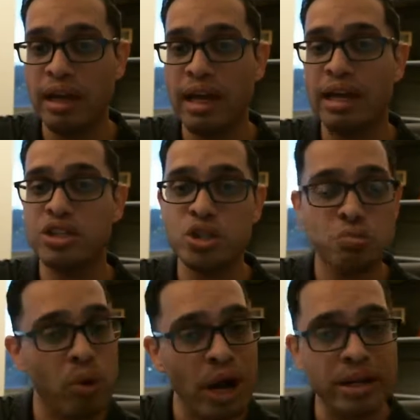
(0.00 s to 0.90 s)
And just
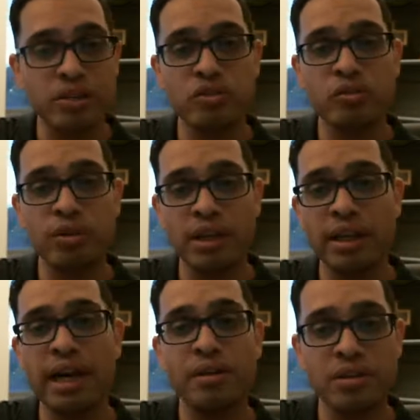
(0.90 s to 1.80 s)
practice
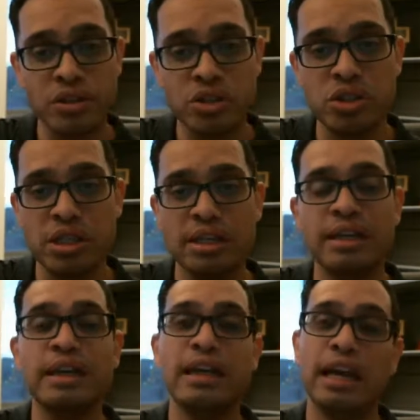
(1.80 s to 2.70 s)
filling out this sheet,
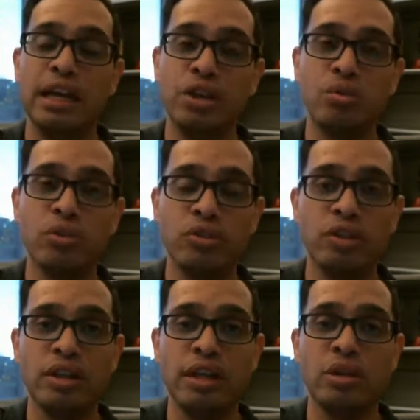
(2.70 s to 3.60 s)
and you will
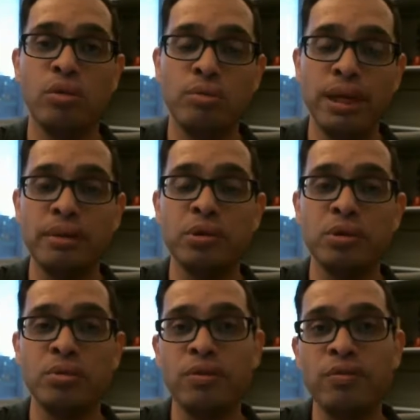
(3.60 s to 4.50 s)
see that you will be able to
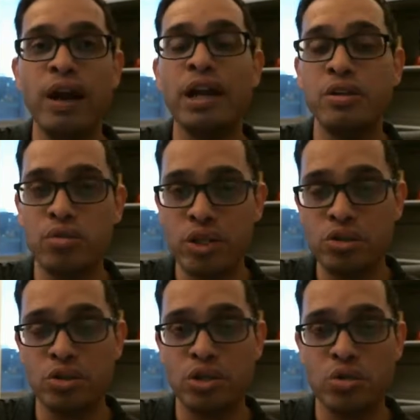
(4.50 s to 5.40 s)
refine your
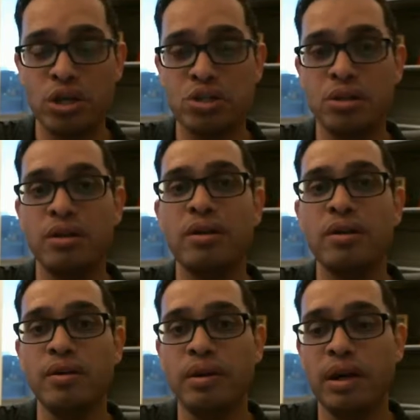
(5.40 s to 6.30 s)
research question
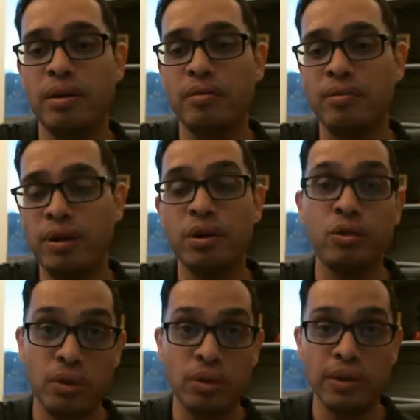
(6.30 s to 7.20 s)
very
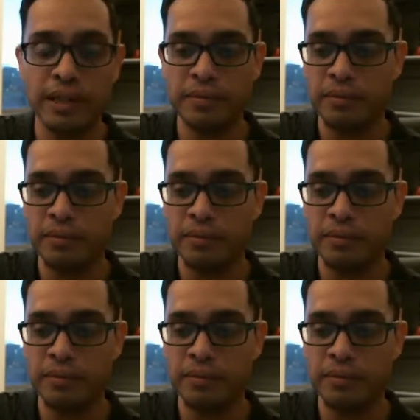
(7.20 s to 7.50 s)
thoroughly.